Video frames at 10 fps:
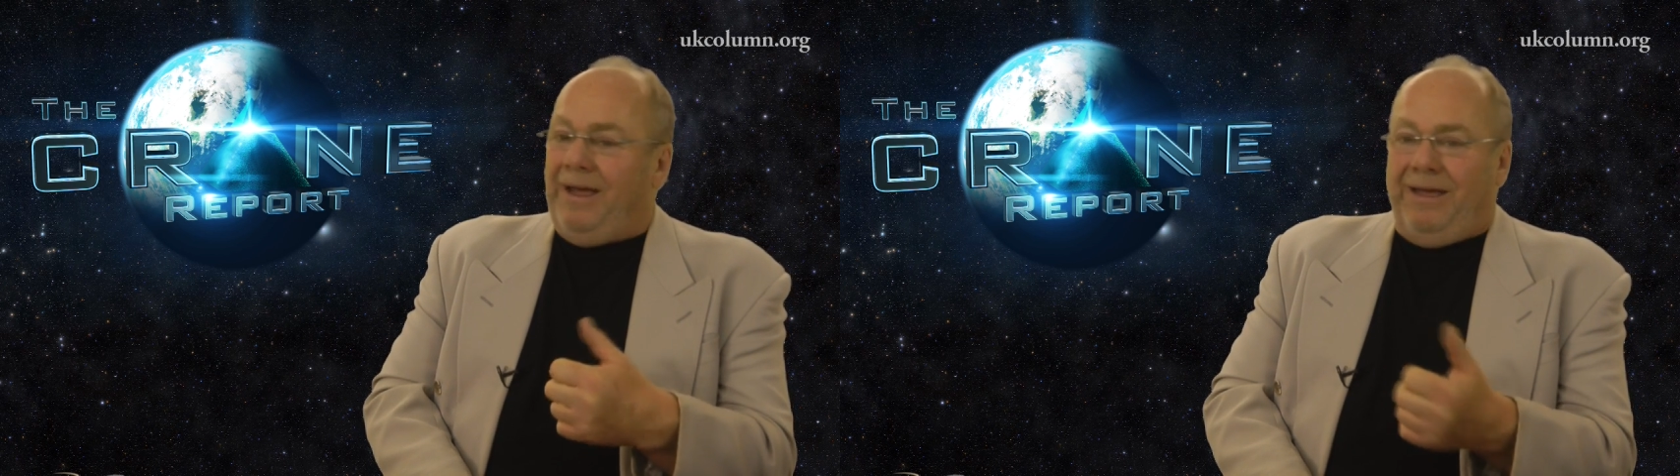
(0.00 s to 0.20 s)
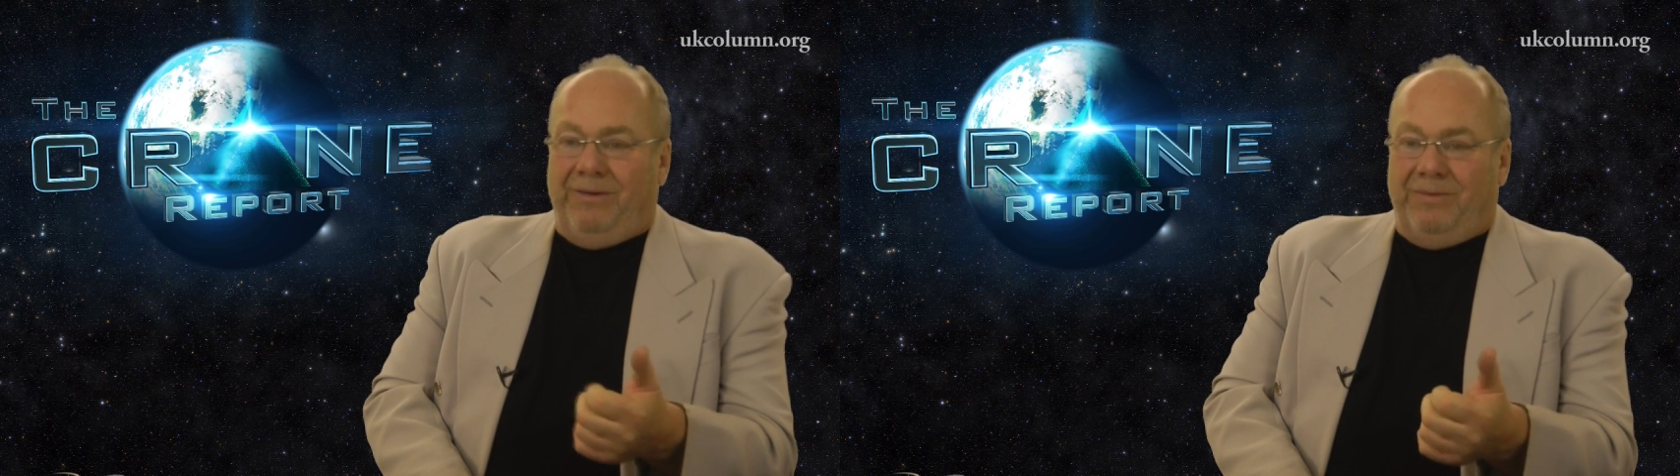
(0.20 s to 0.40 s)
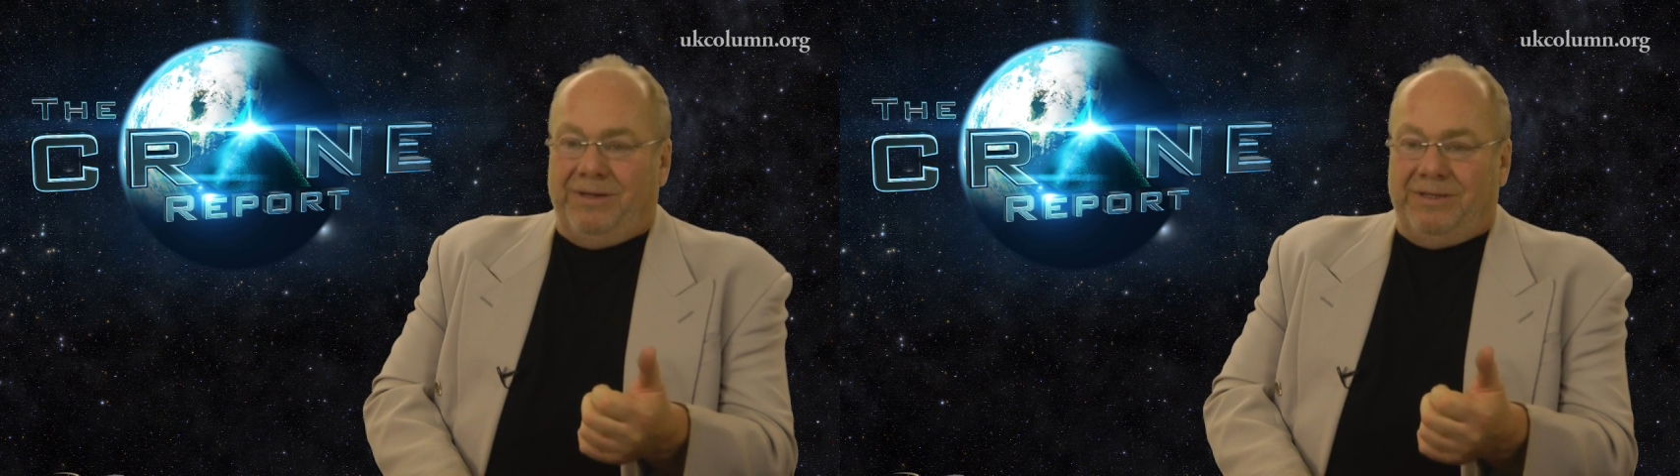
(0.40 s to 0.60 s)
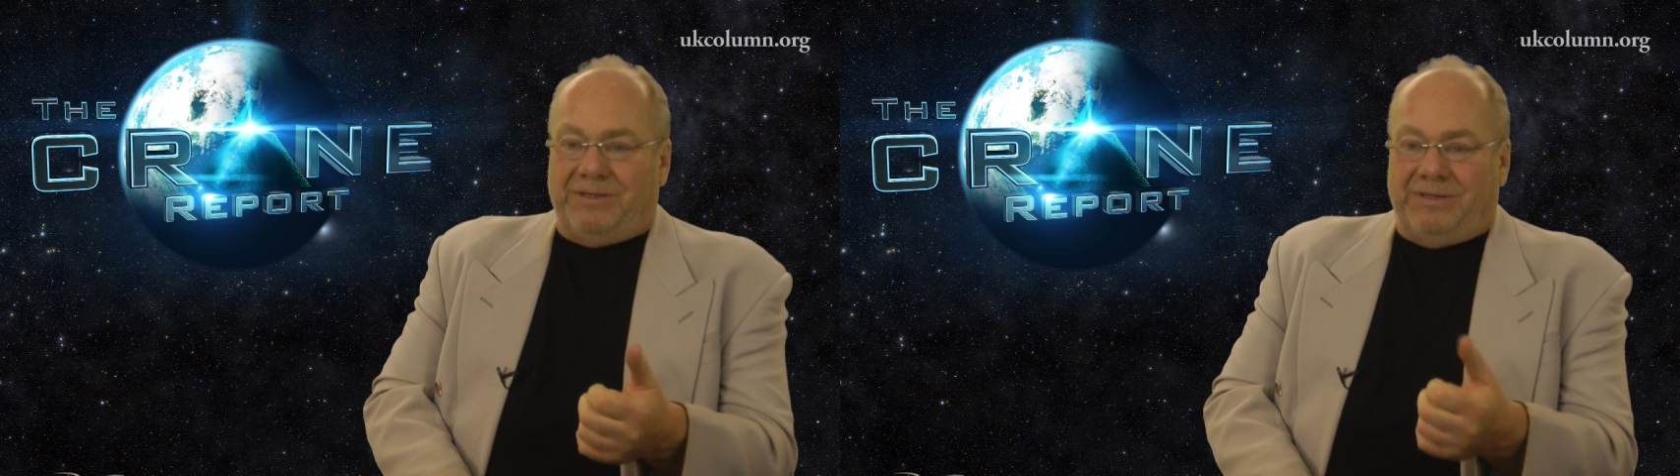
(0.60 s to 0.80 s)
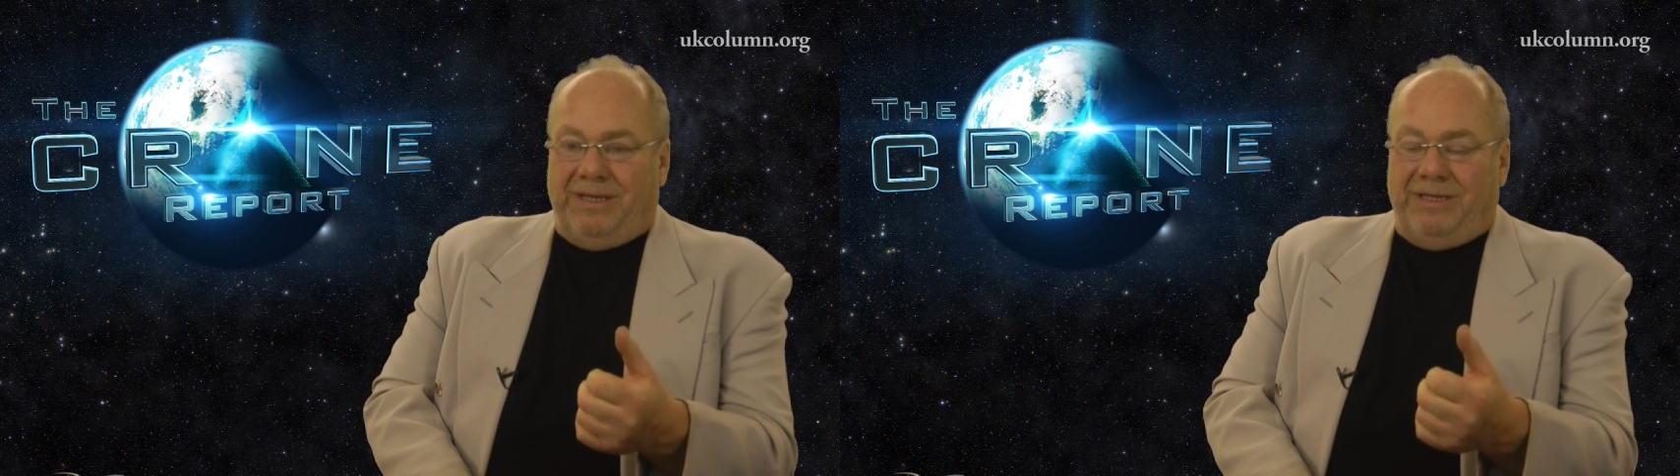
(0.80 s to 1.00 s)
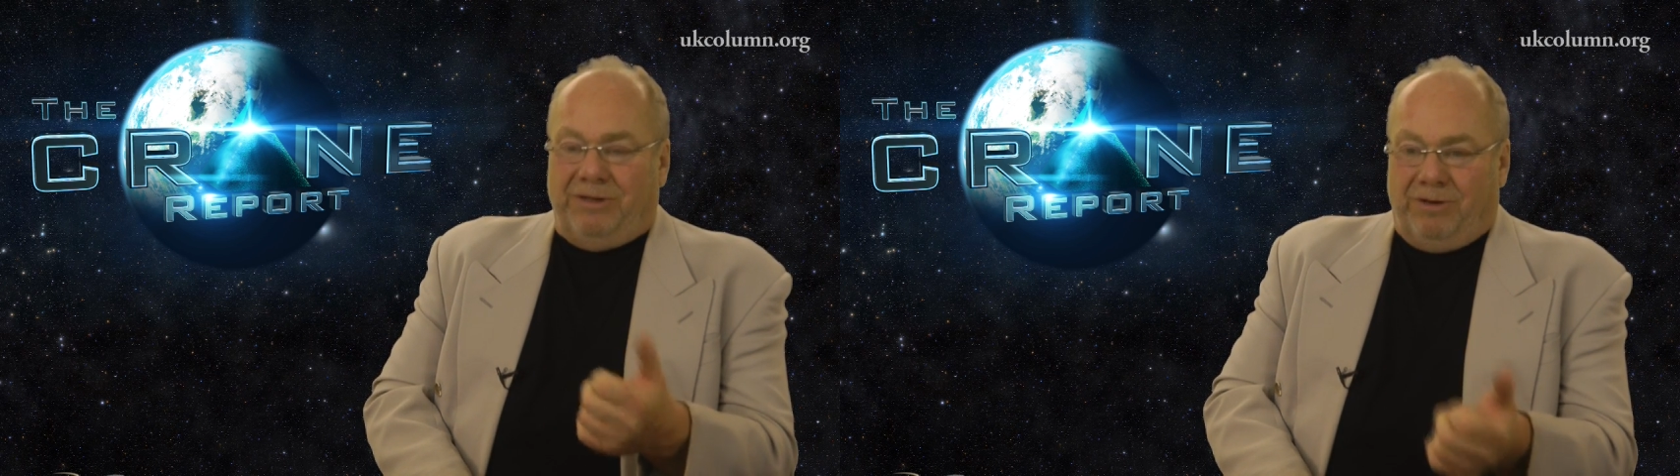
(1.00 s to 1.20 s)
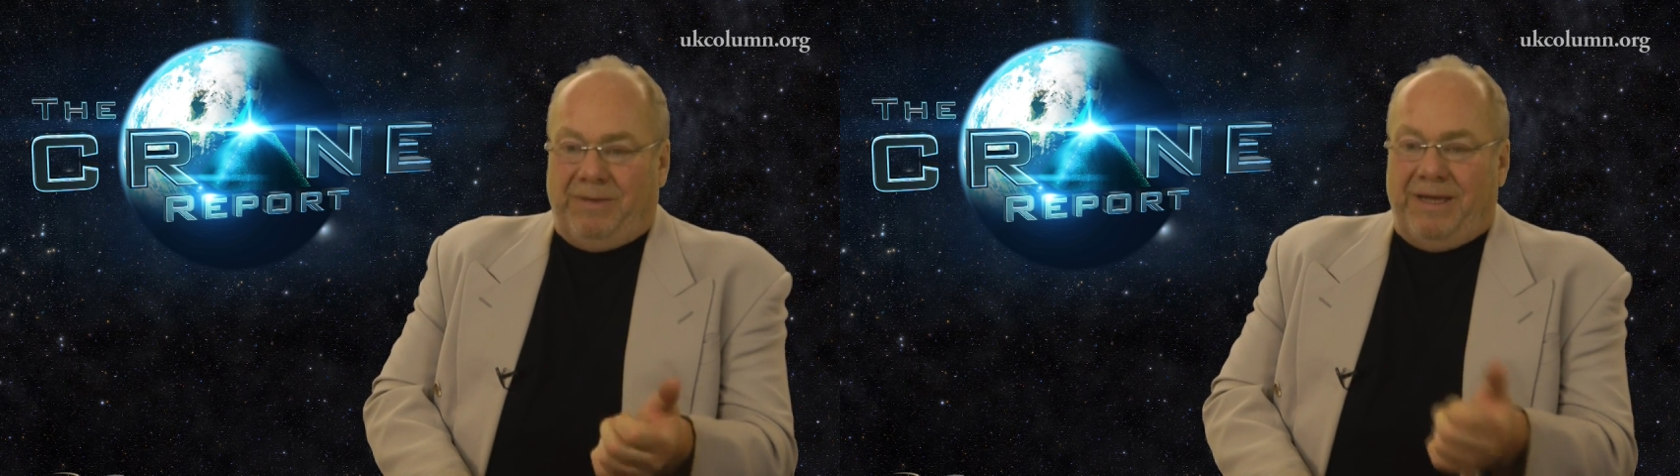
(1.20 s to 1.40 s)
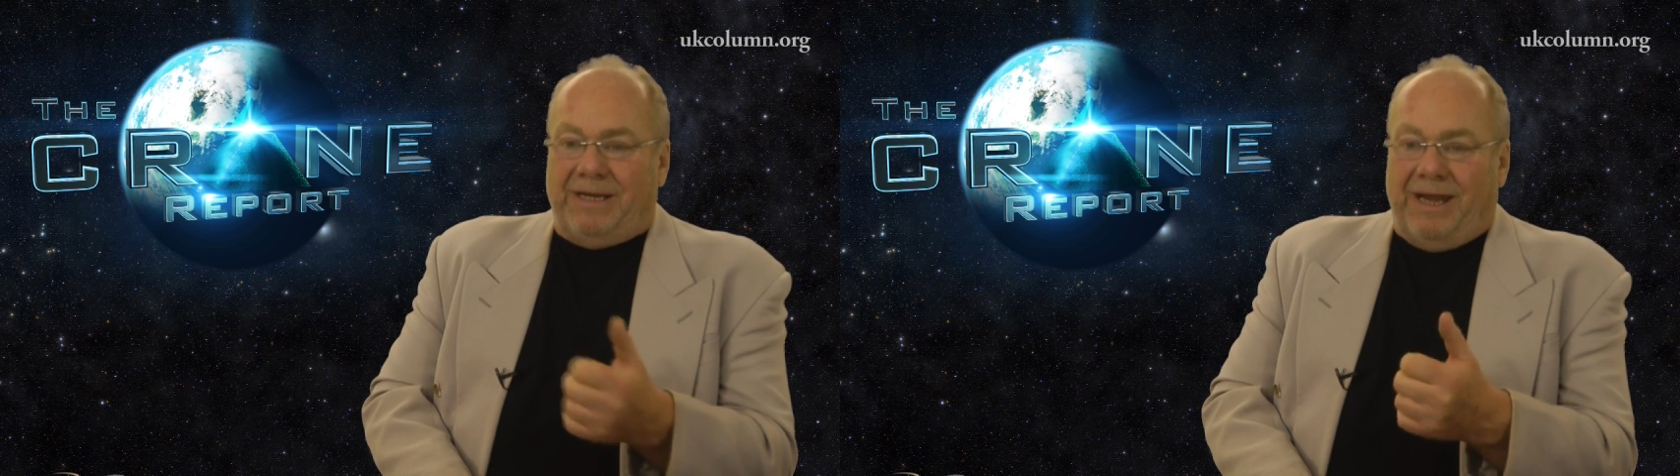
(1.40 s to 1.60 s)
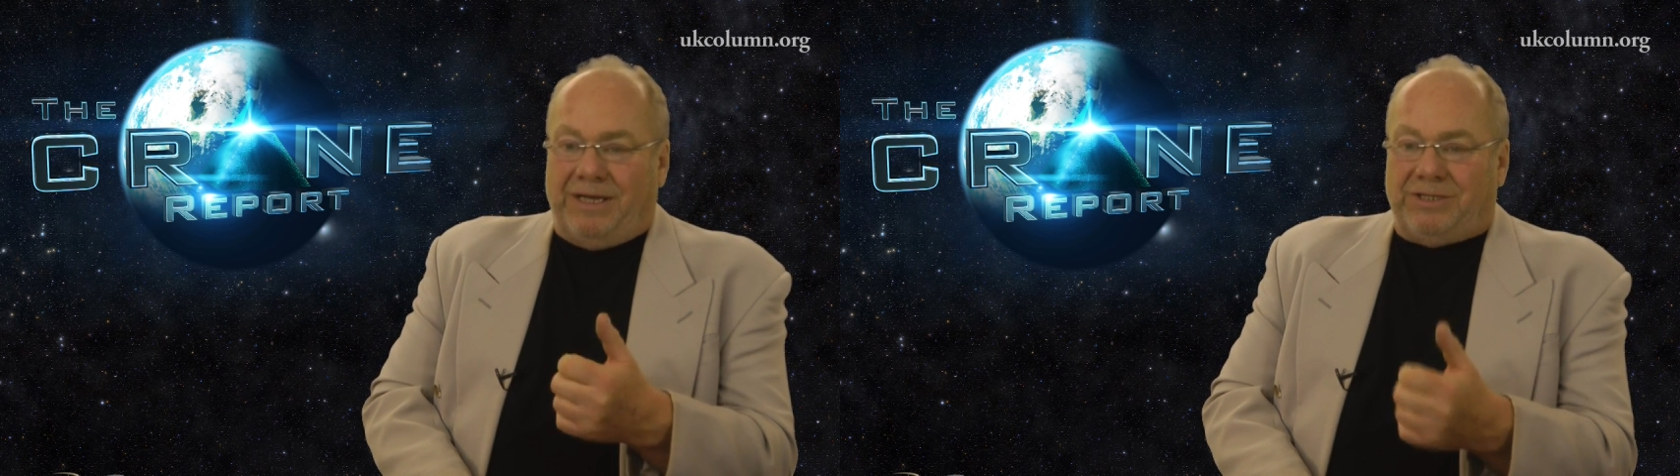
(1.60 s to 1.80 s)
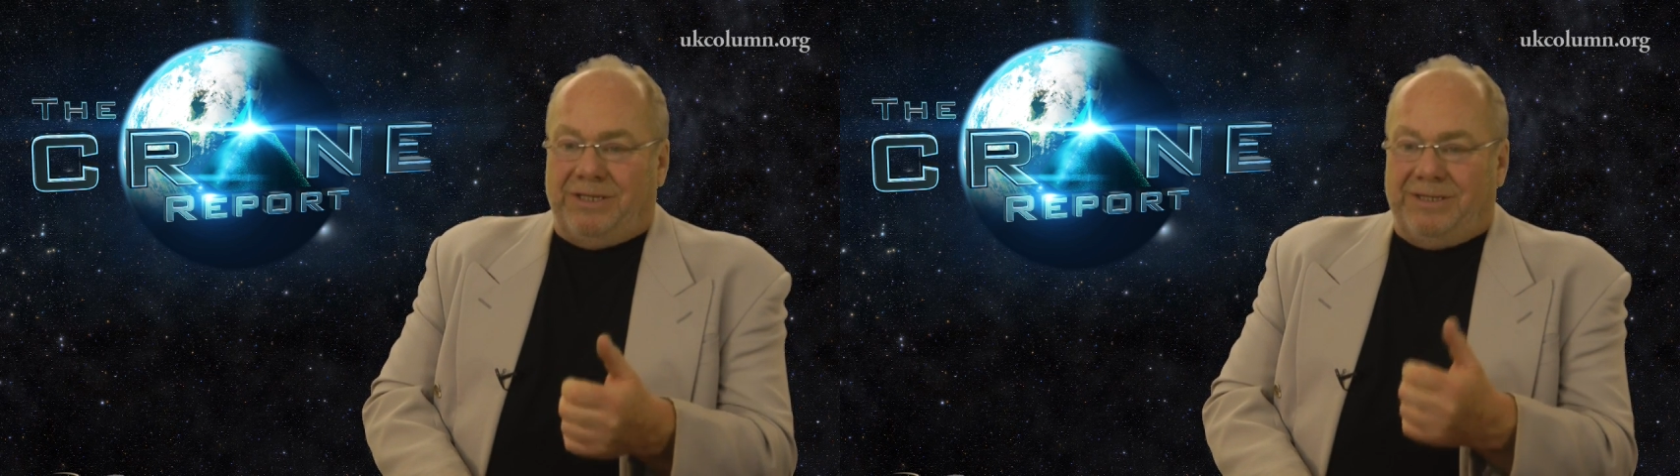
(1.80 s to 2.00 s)
it was the European
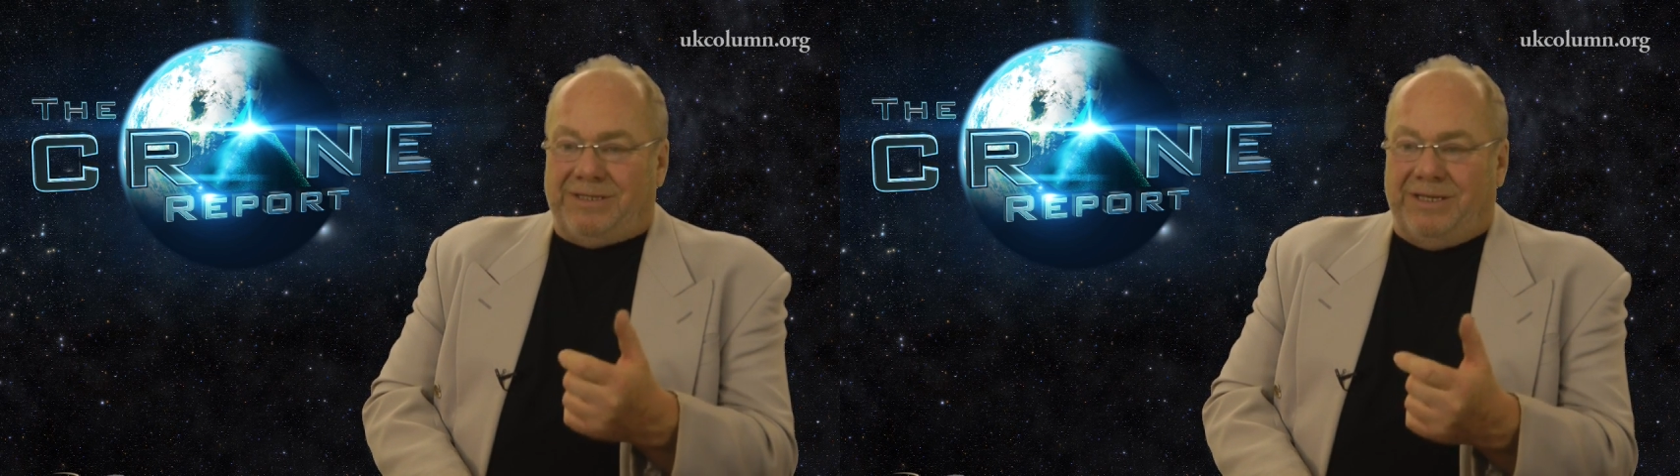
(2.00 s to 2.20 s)
elections.